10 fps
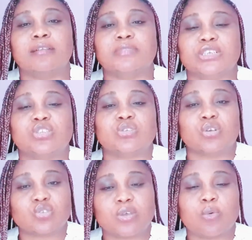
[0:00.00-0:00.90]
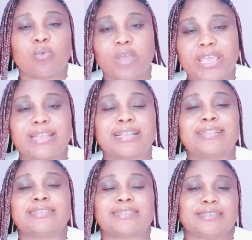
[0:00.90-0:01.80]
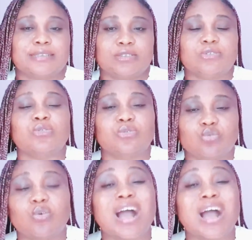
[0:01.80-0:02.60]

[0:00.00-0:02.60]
It's also a way that you will